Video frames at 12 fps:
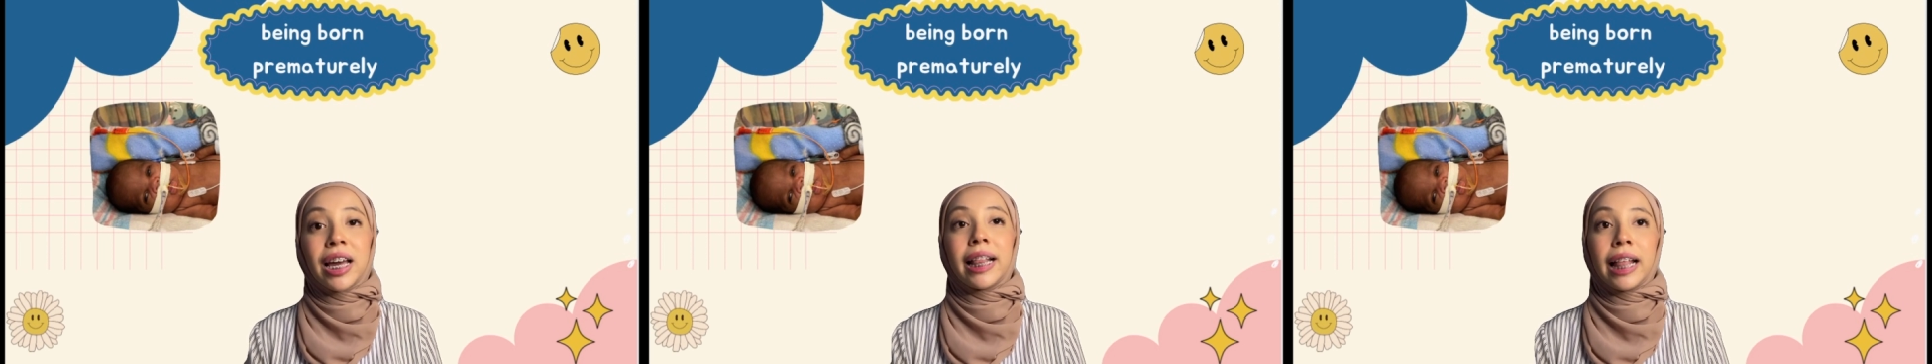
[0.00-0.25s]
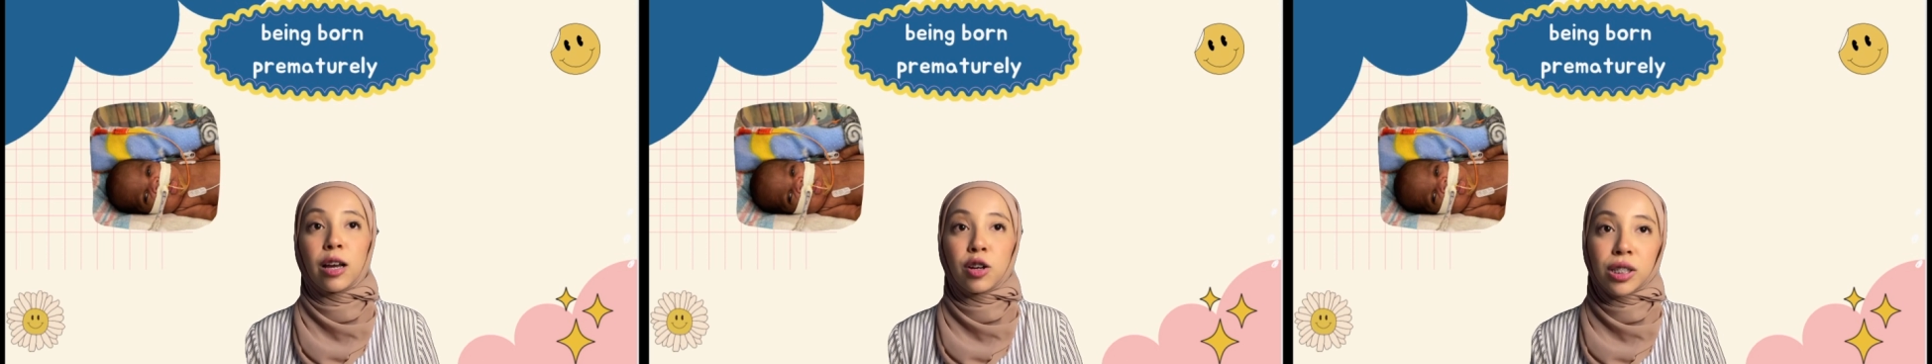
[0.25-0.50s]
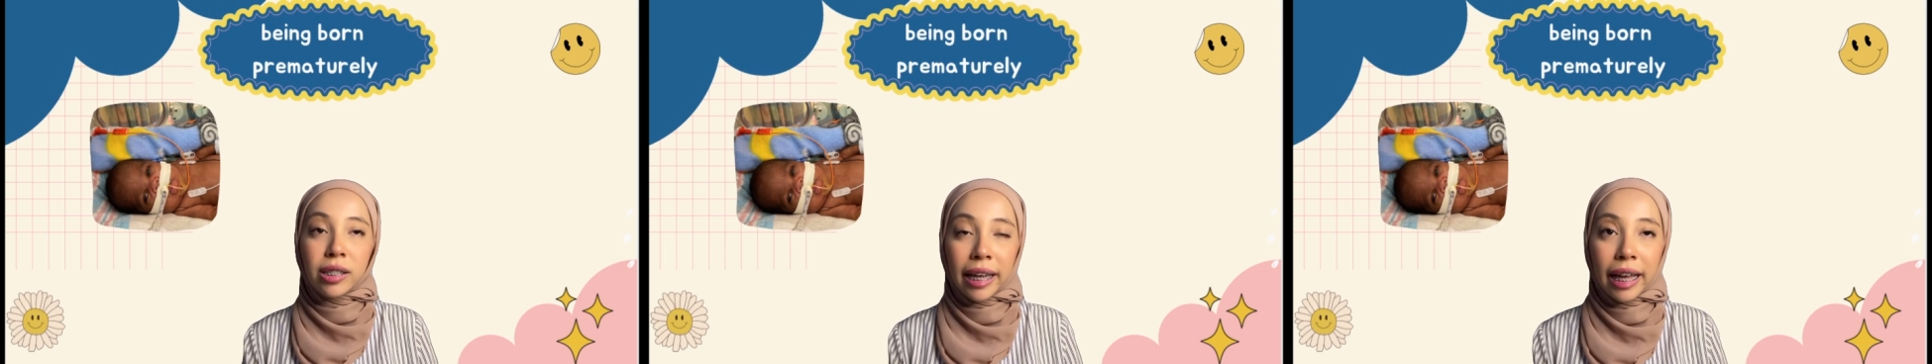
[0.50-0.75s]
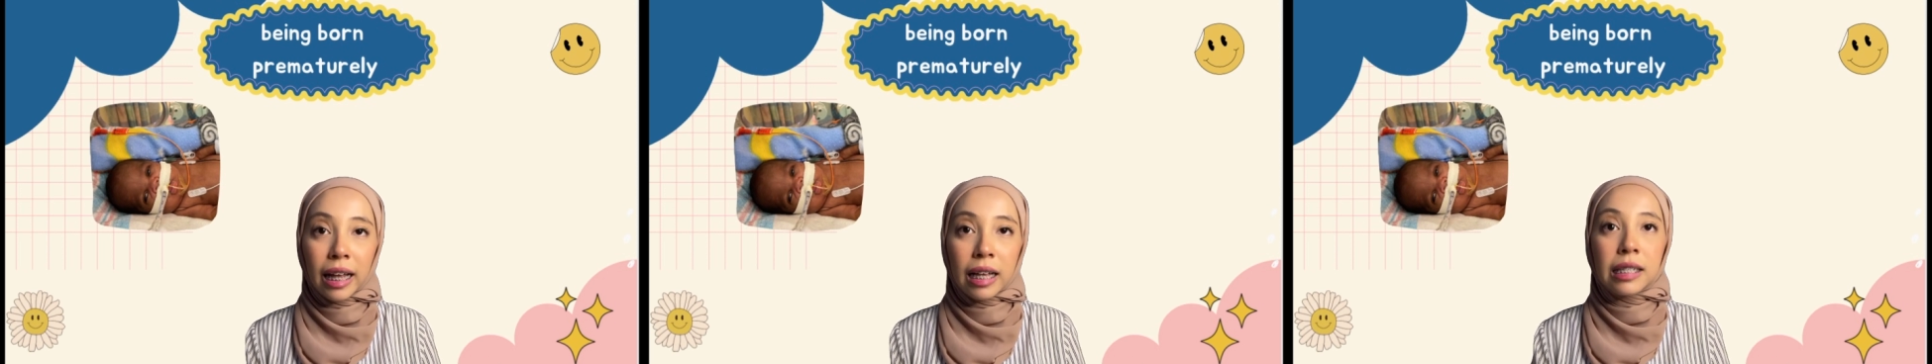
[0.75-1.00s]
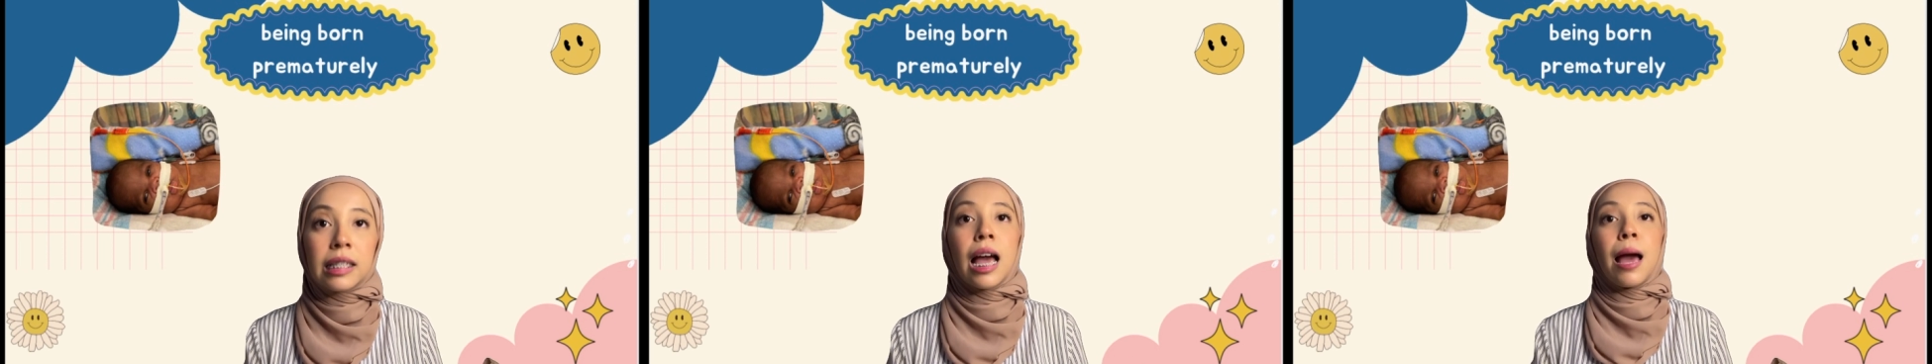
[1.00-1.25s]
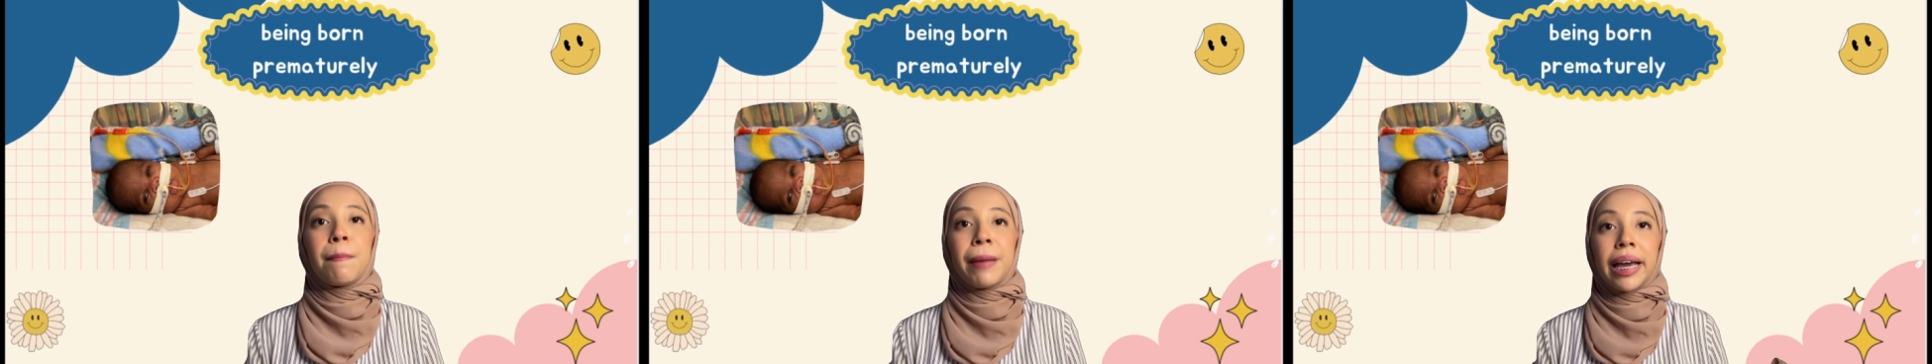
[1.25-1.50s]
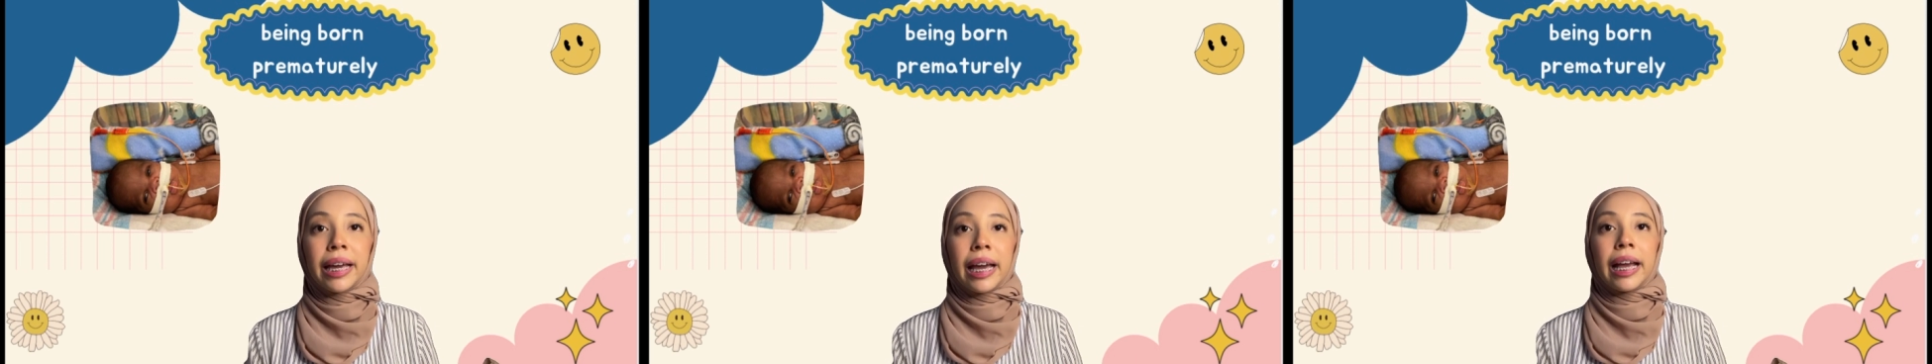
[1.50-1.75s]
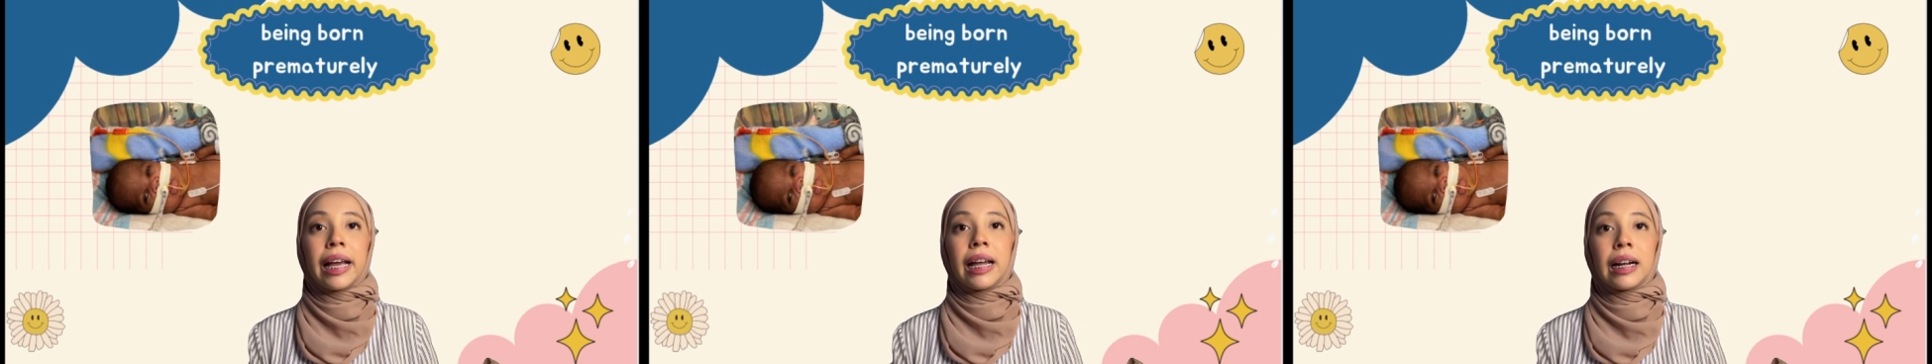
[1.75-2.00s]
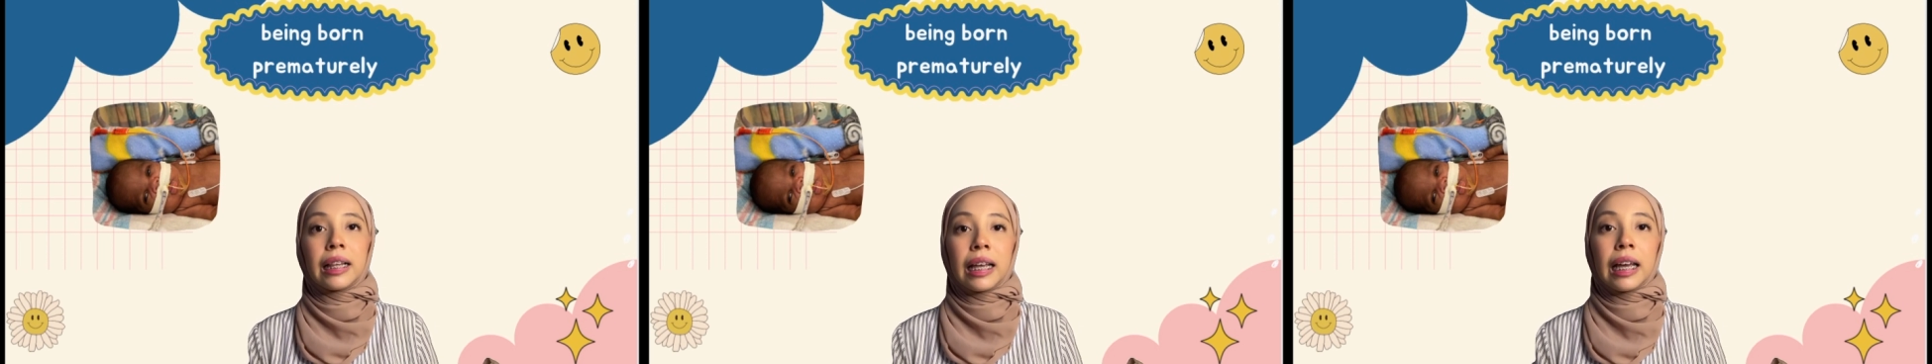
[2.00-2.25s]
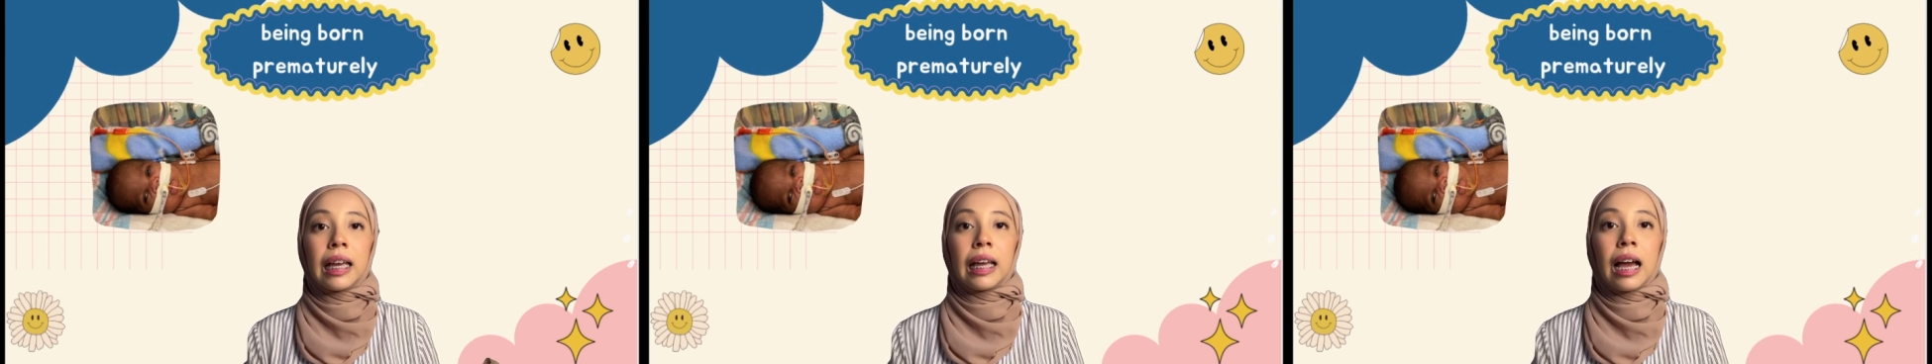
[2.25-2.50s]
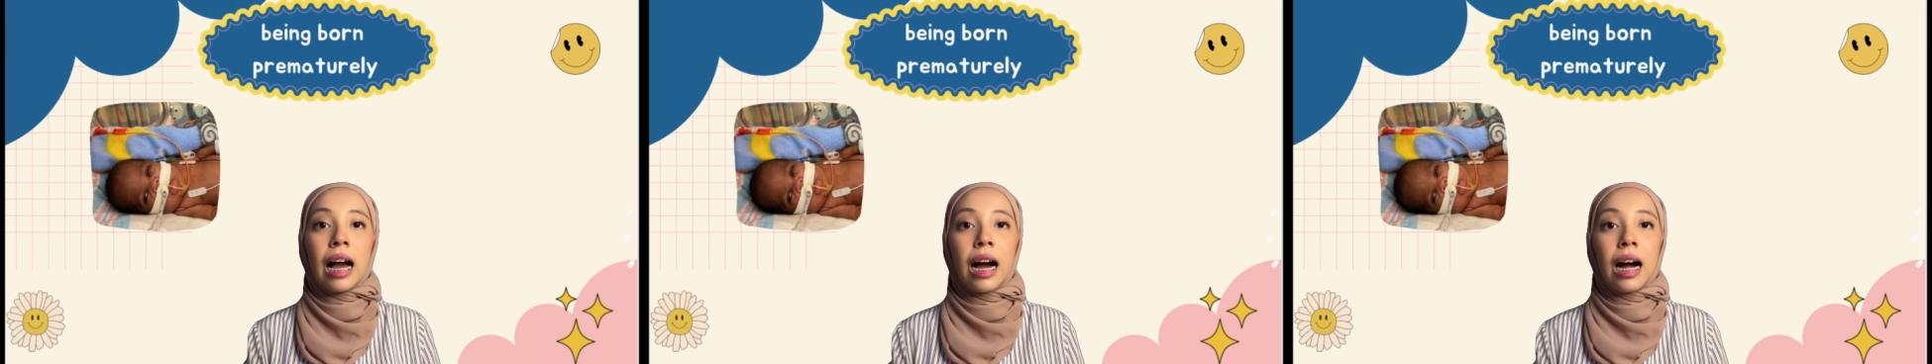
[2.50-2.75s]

and language skills, making early